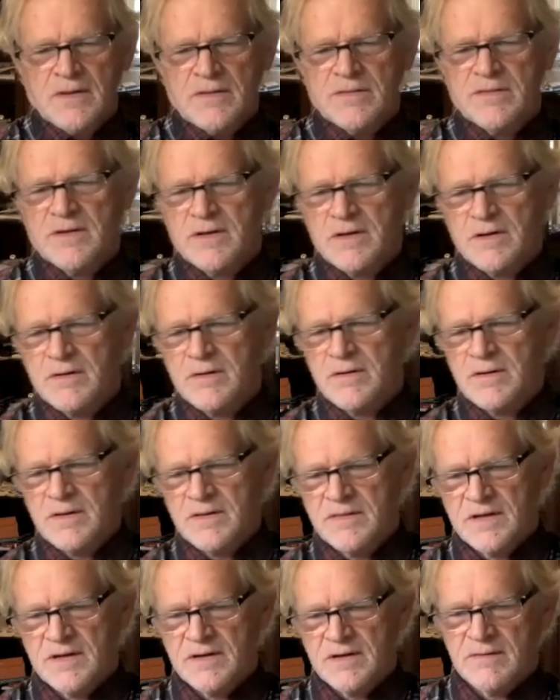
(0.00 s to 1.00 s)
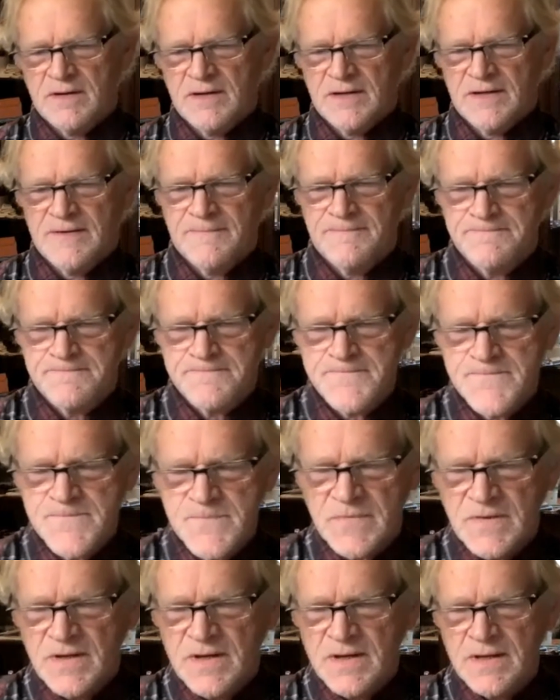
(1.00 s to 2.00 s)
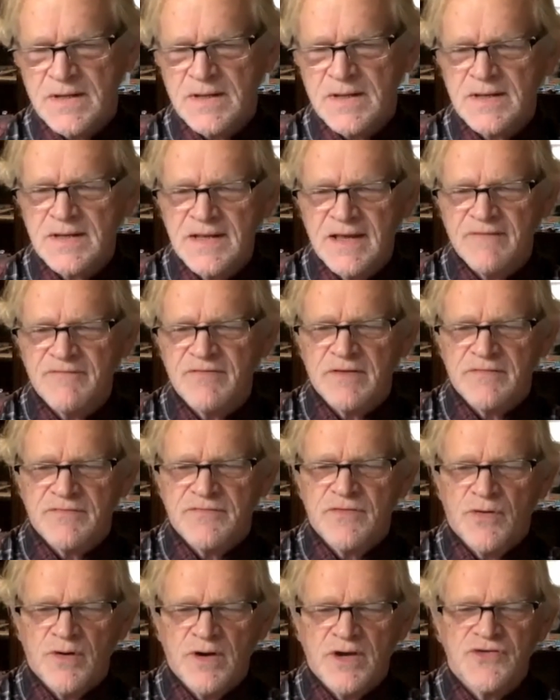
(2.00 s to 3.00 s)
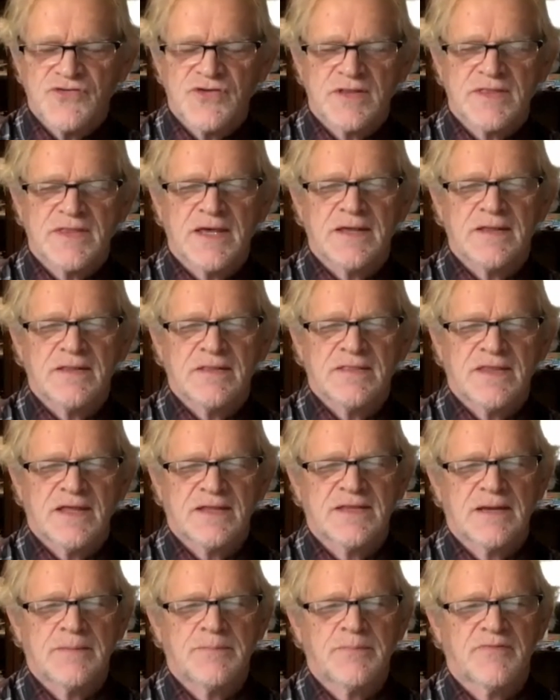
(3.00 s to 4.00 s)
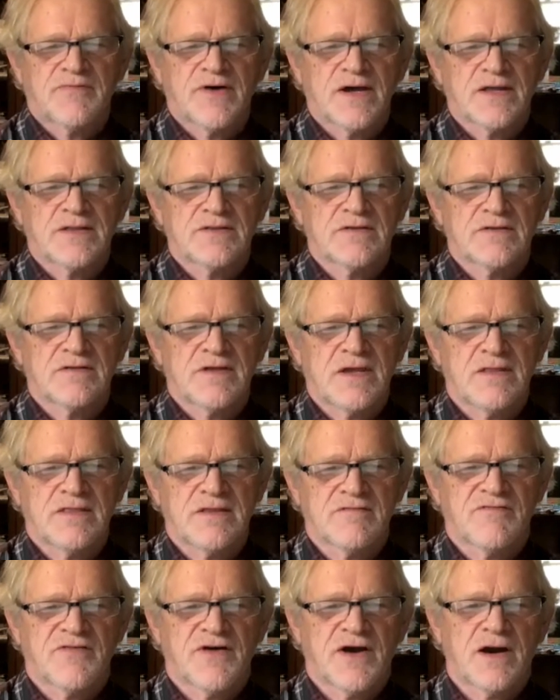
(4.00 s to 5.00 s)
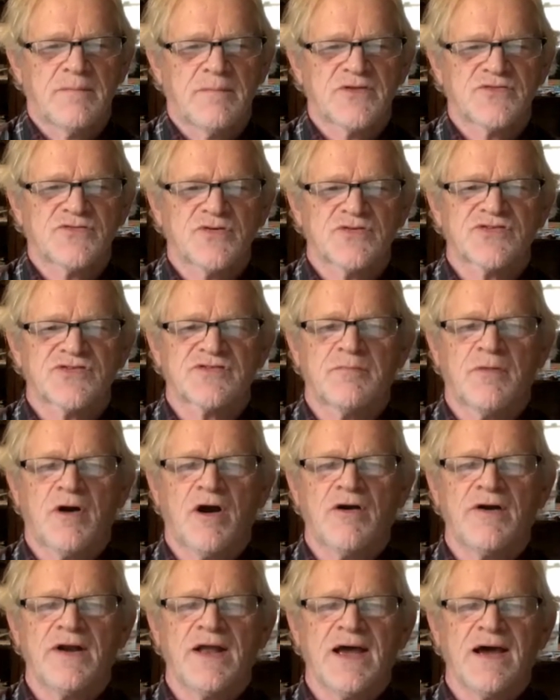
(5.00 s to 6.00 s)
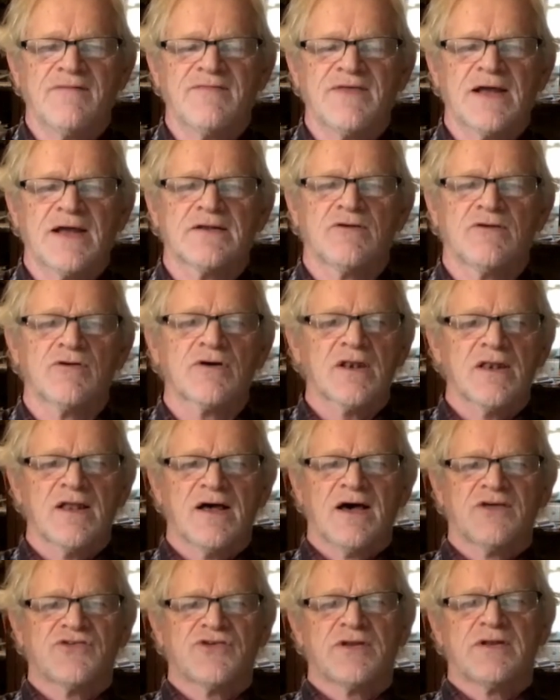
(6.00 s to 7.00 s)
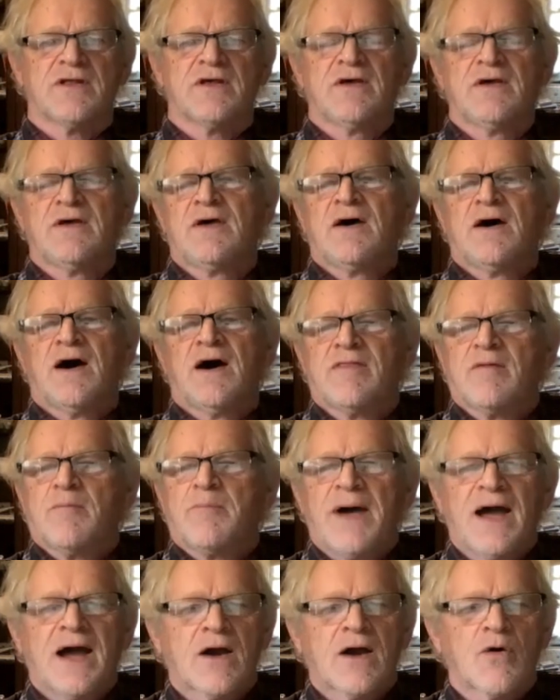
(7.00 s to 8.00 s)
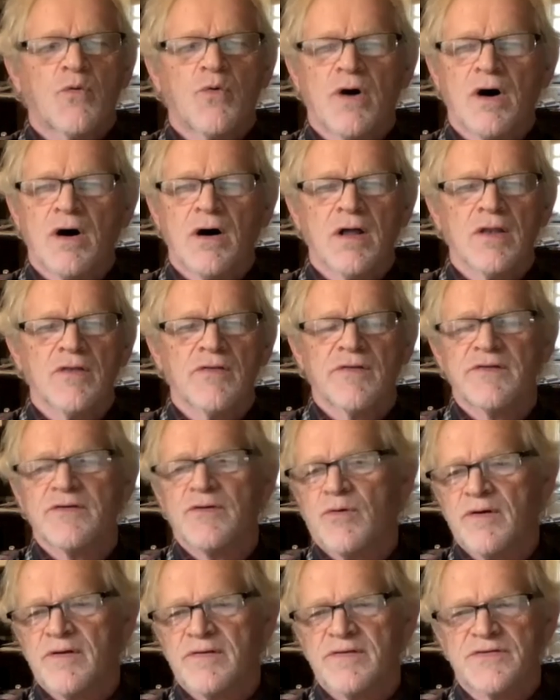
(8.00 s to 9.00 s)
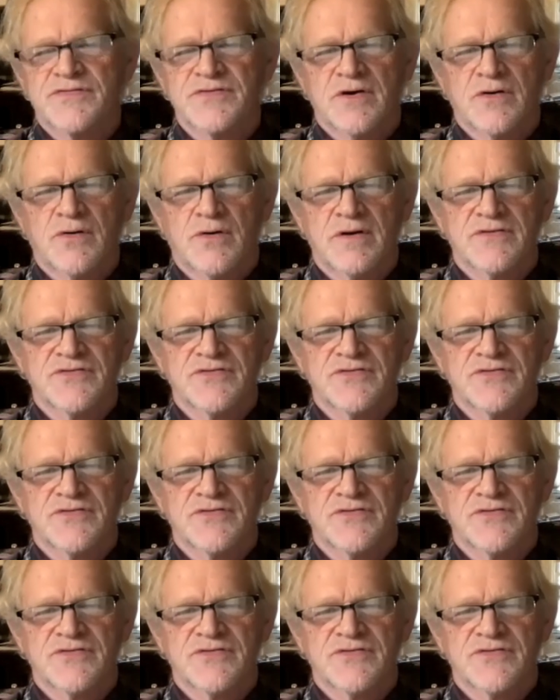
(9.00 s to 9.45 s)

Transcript: their their uh, uh, level of noise that they that they provide in the, in the environment. So it's smarter to have that little closet on the back wall or the or